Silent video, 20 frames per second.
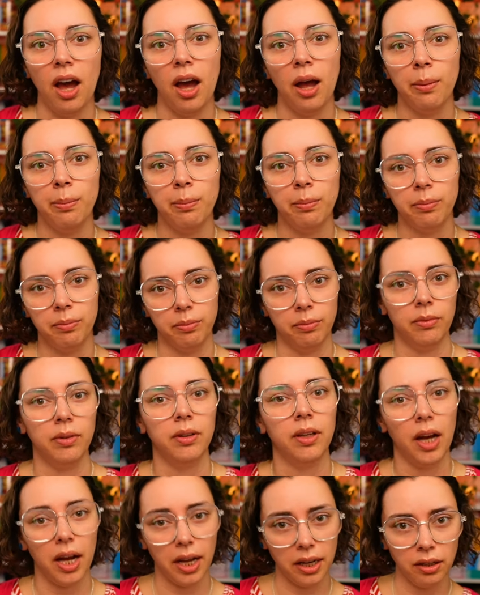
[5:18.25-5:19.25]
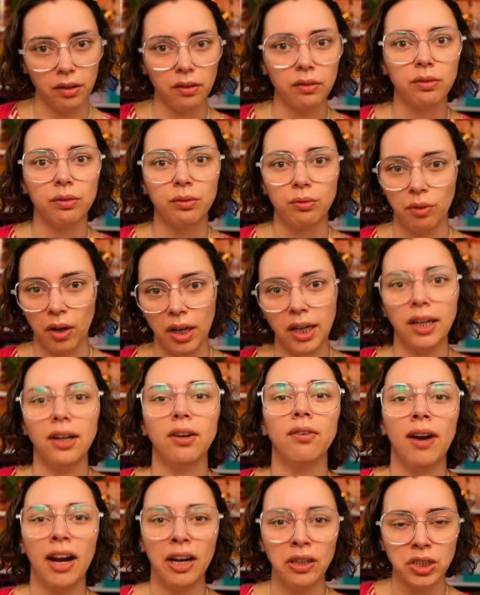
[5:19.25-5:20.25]
I'm kind of
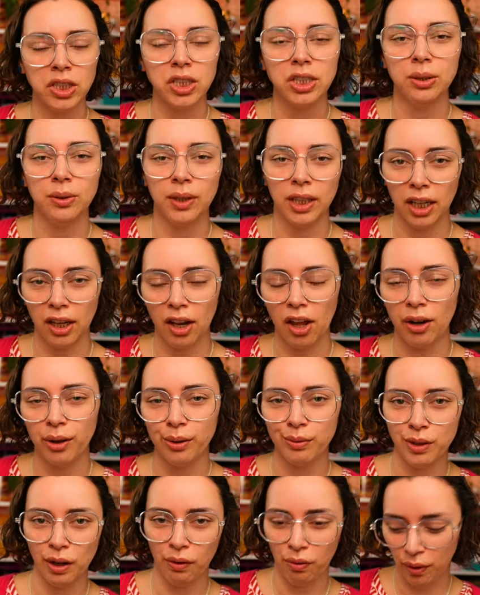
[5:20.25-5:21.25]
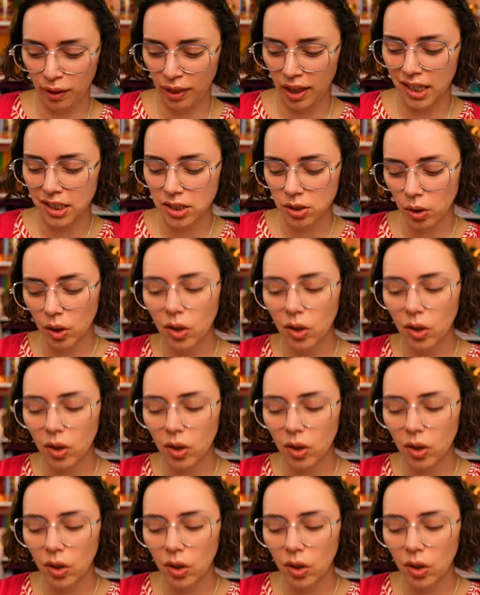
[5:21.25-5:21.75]
running around and doing a lot of different things,